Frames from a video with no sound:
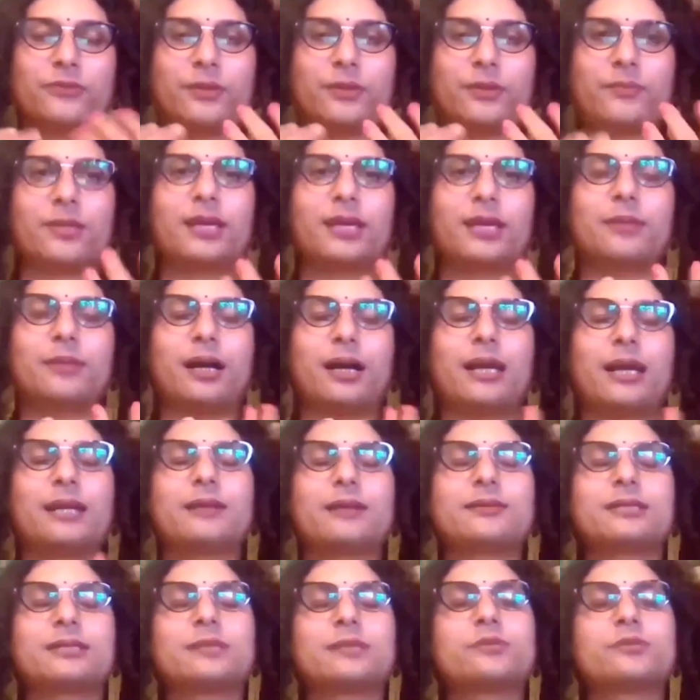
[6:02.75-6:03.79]
from them, I
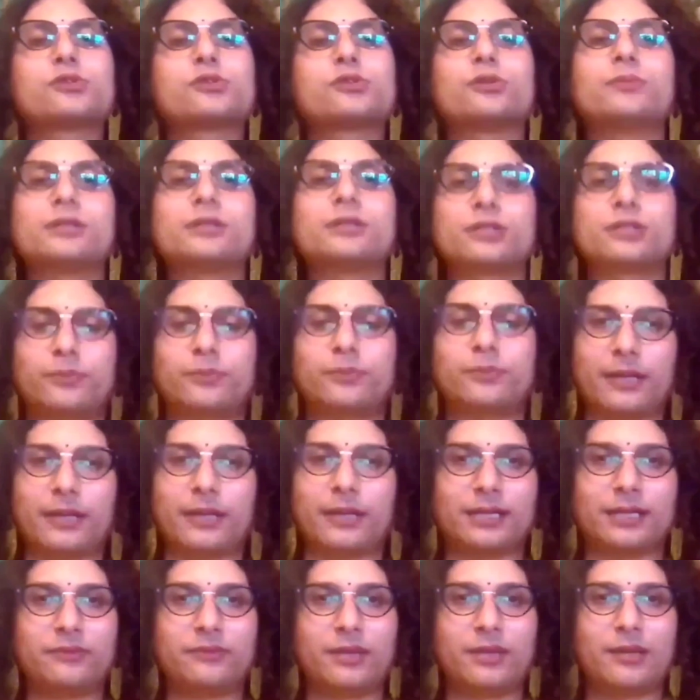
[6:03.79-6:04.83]
received so much of
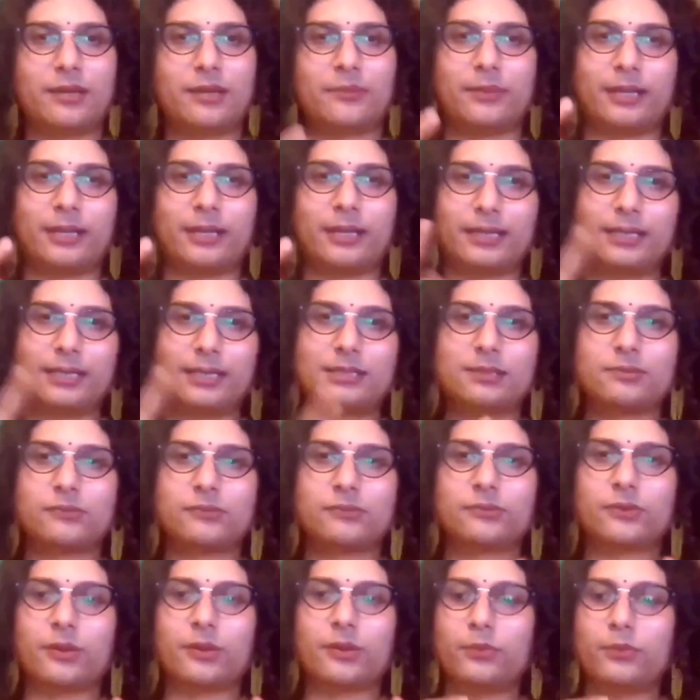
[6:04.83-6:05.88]
love. But
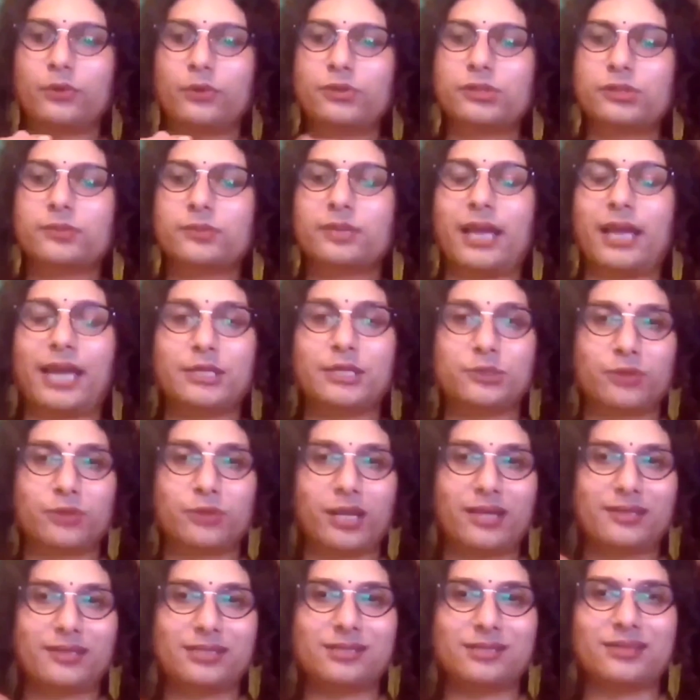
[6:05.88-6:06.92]
it's from most of the
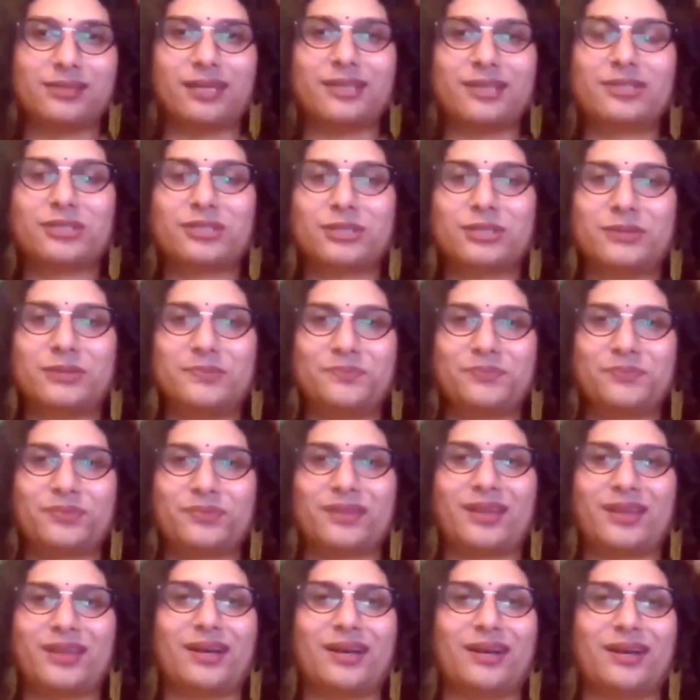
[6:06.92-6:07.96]
educated section,
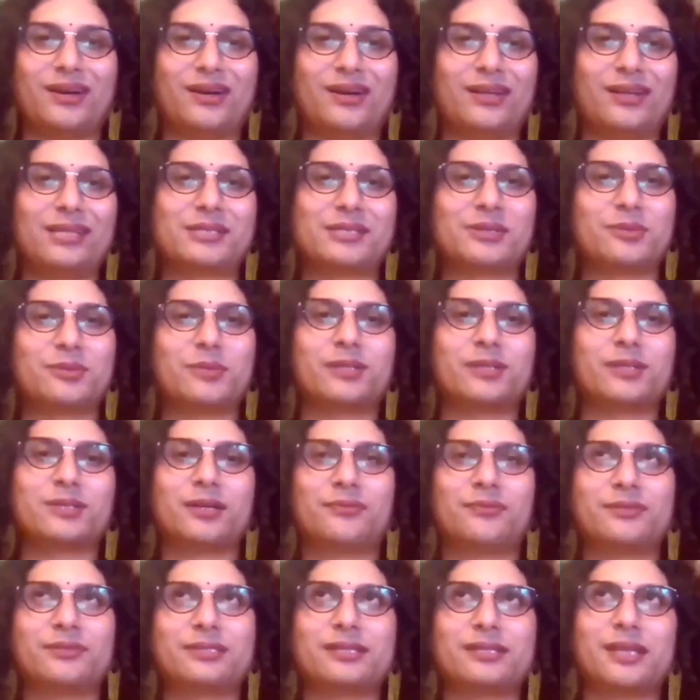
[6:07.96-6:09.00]
little bit
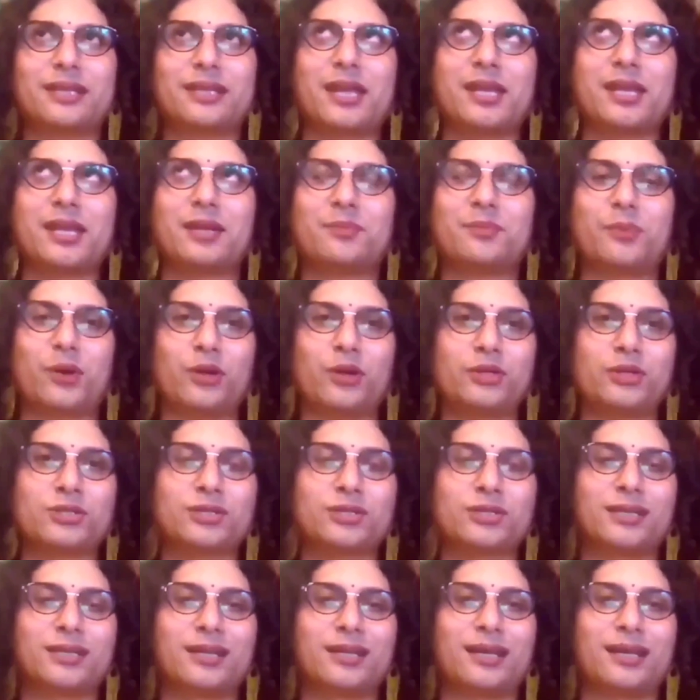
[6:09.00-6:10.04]
sophisticated,
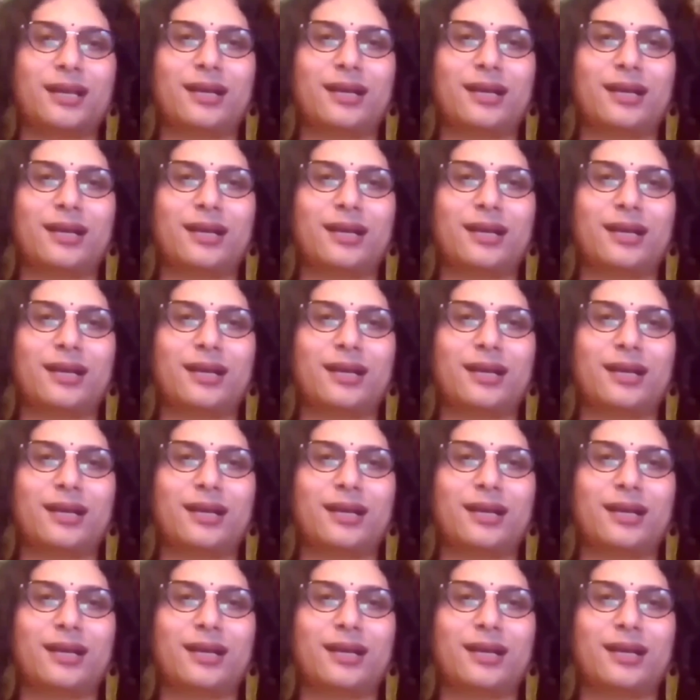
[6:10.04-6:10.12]
posh.